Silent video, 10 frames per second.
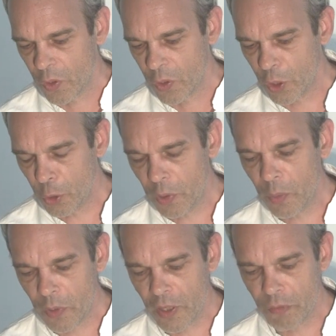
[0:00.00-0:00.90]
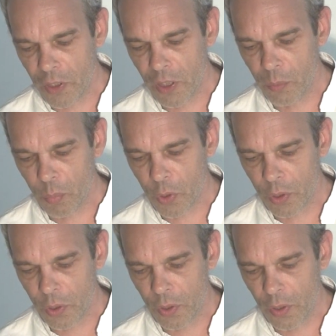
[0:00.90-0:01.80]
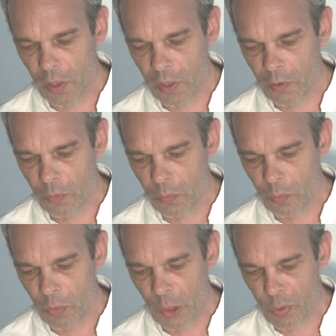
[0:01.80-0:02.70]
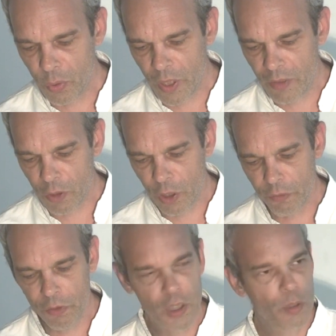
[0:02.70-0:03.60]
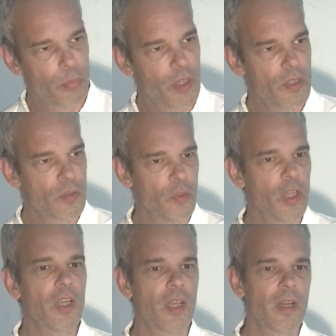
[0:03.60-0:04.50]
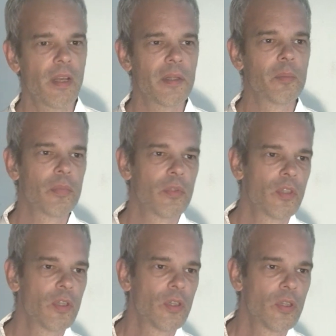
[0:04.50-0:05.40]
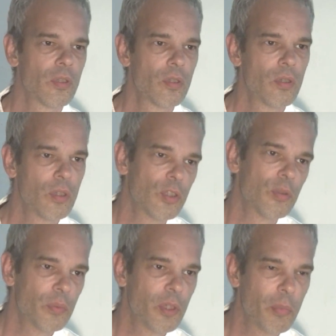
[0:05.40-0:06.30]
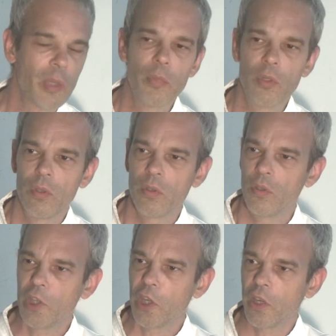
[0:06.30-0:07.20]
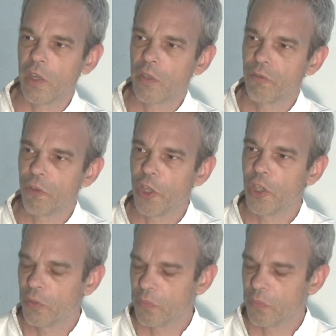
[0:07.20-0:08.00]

other people are very important, and people who have a lot of inner peace really can help a lot with people that are afraid.